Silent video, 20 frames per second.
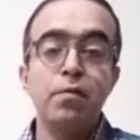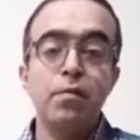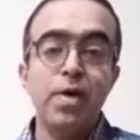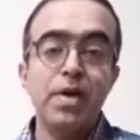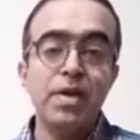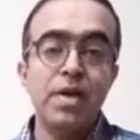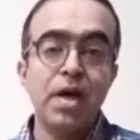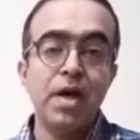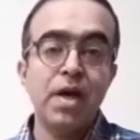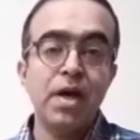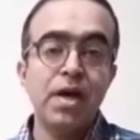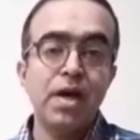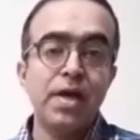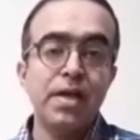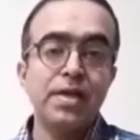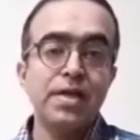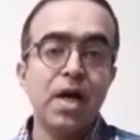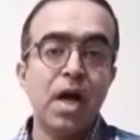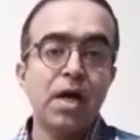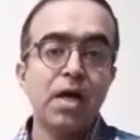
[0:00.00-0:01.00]
When
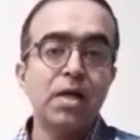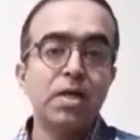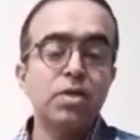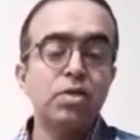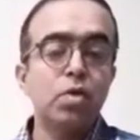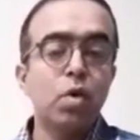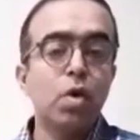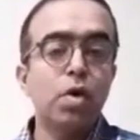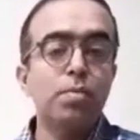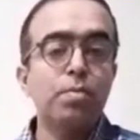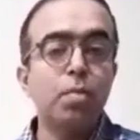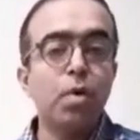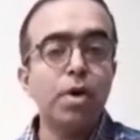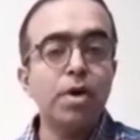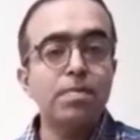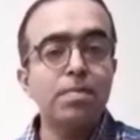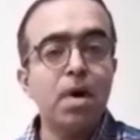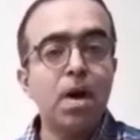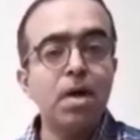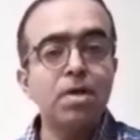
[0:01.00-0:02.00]
it occurs on
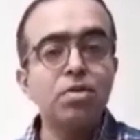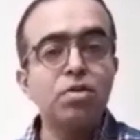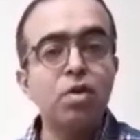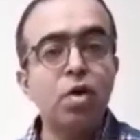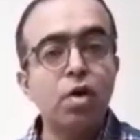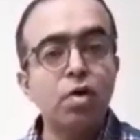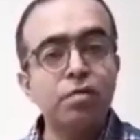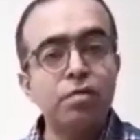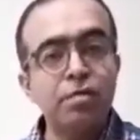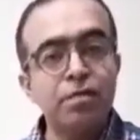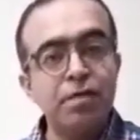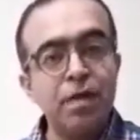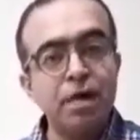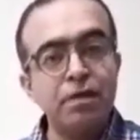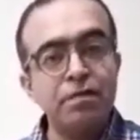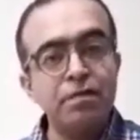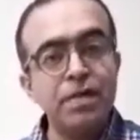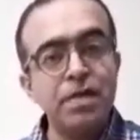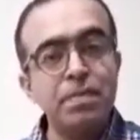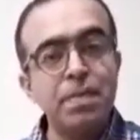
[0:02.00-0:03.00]
body parts
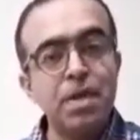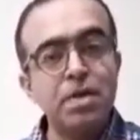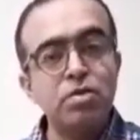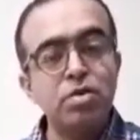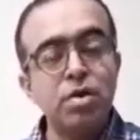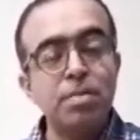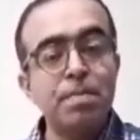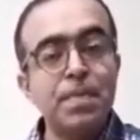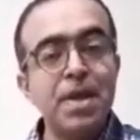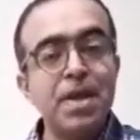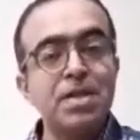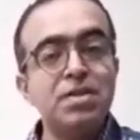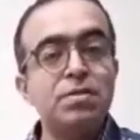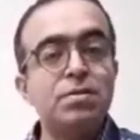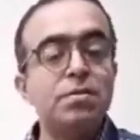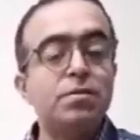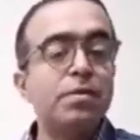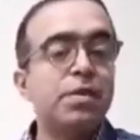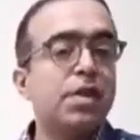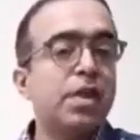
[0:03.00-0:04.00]
of females or males
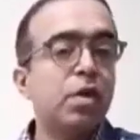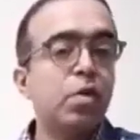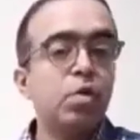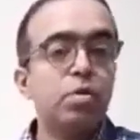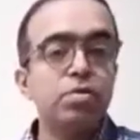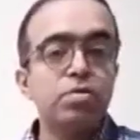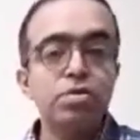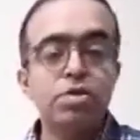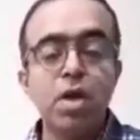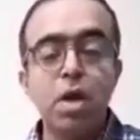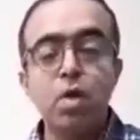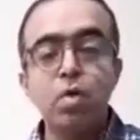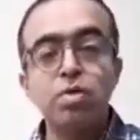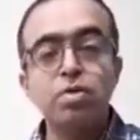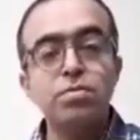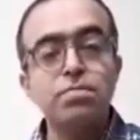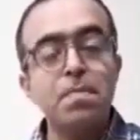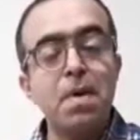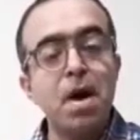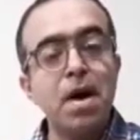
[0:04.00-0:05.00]
when they go to
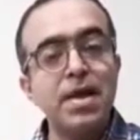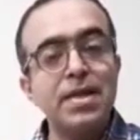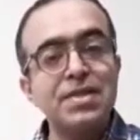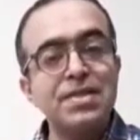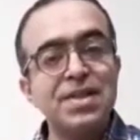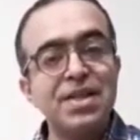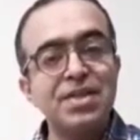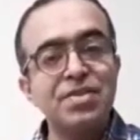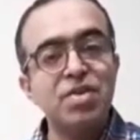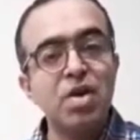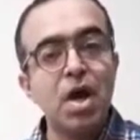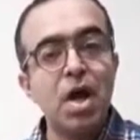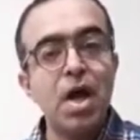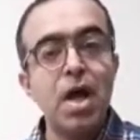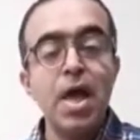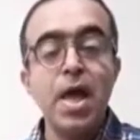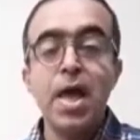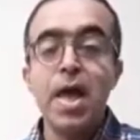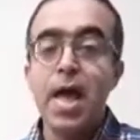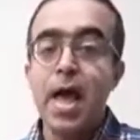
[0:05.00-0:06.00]
salon, spa,
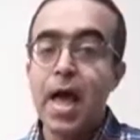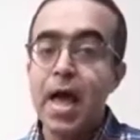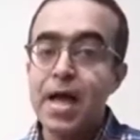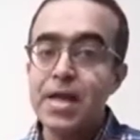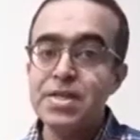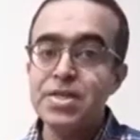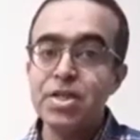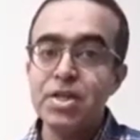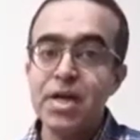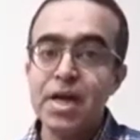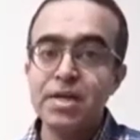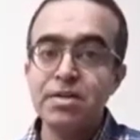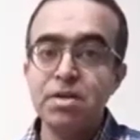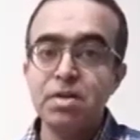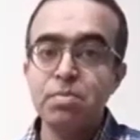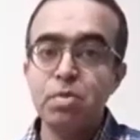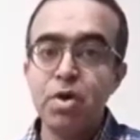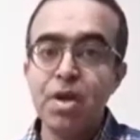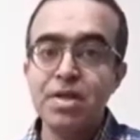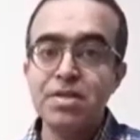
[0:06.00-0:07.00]
etc. And
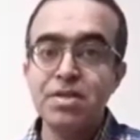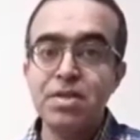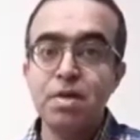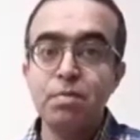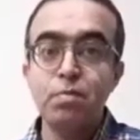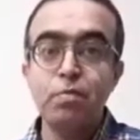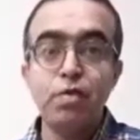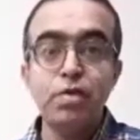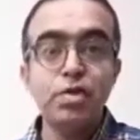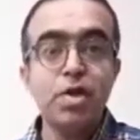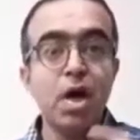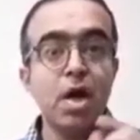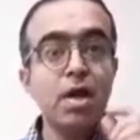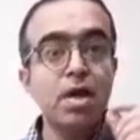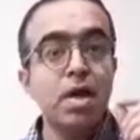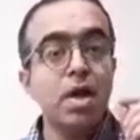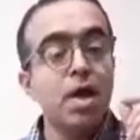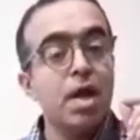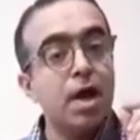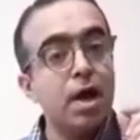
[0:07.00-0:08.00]
genital molluscum, which
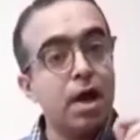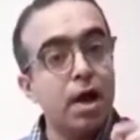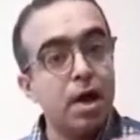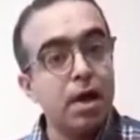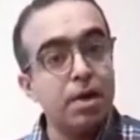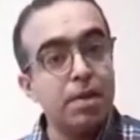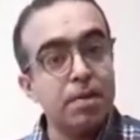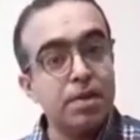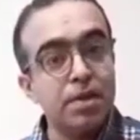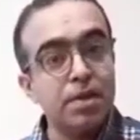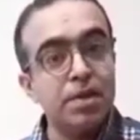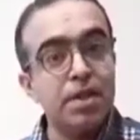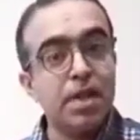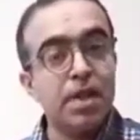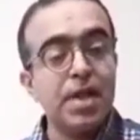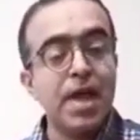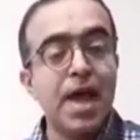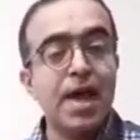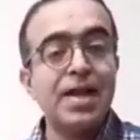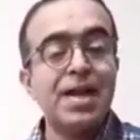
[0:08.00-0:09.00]
are
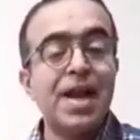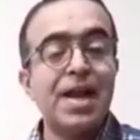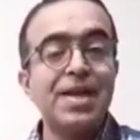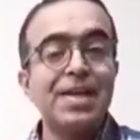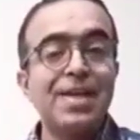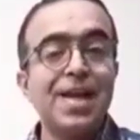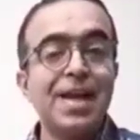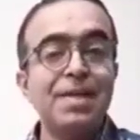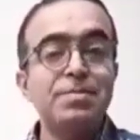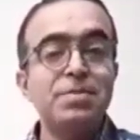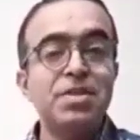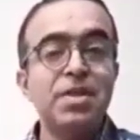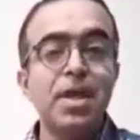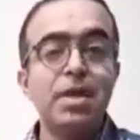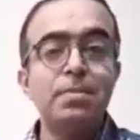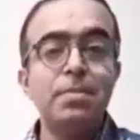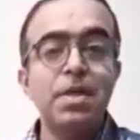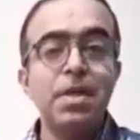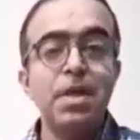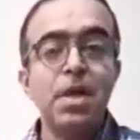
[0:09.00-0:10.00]
at times
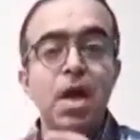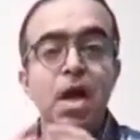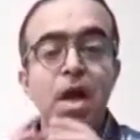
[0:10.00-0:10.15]
can be